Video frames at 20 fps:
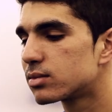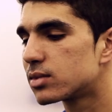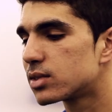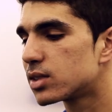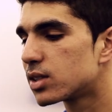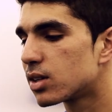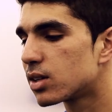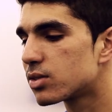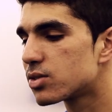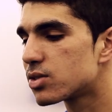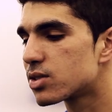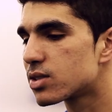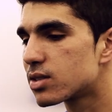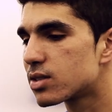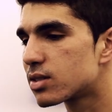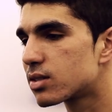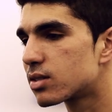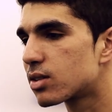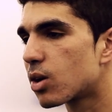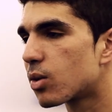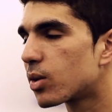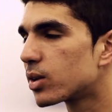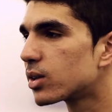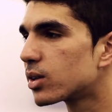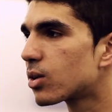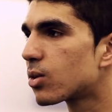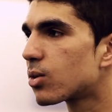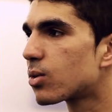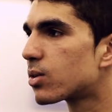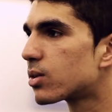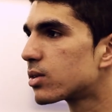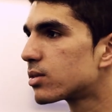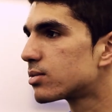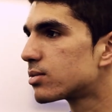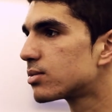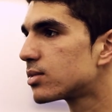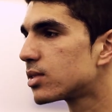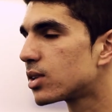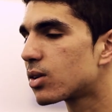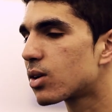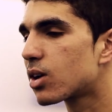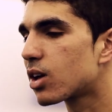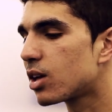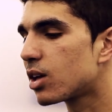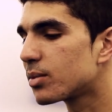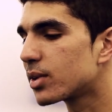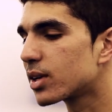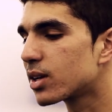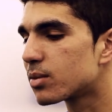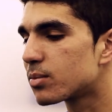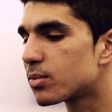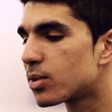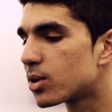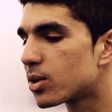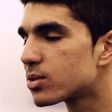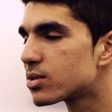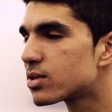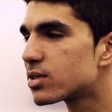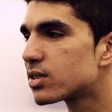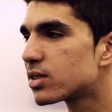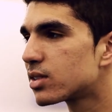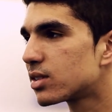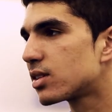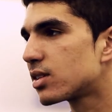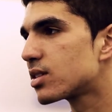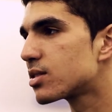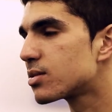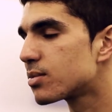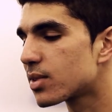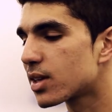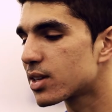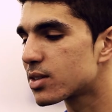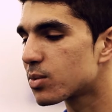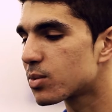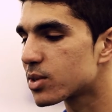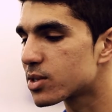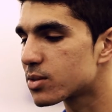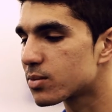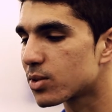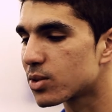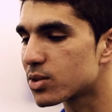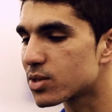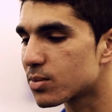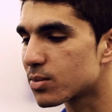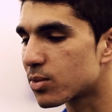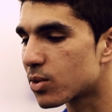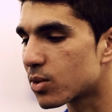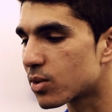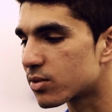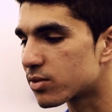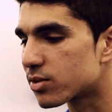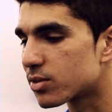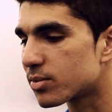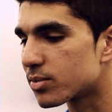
you know, just go on the court, you know, calm and composed. That's what's most important for